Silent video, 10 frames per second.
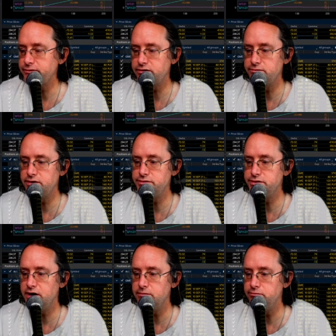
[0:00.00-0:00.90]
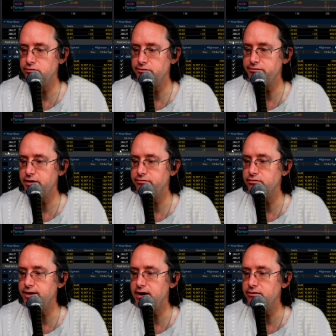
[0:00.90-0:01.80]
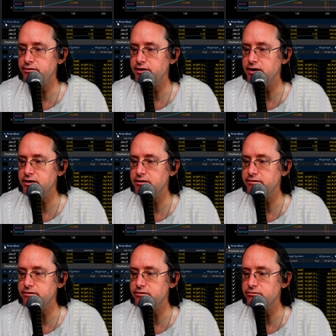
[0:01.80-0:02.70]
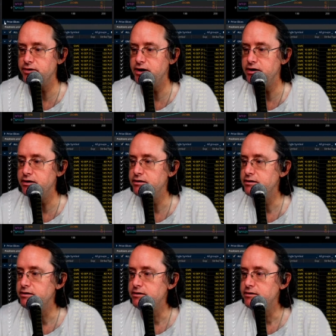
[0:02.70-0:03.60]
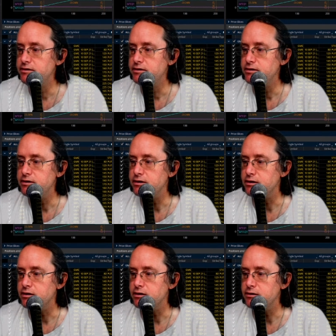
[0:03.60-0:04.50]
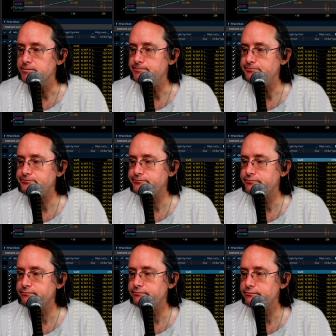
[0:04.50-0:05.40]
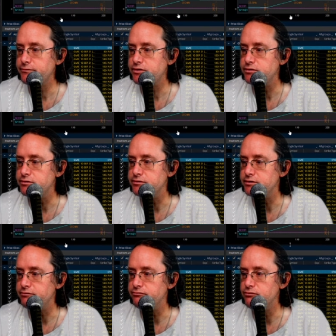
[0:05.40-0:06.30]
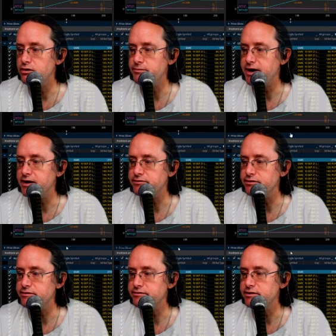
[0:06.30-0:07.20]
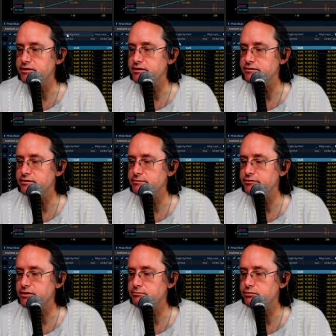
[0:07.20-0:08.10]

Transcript: sometimes you got to pull stuff around to get it to the right, so that there's enough room to actually see here. So let me try to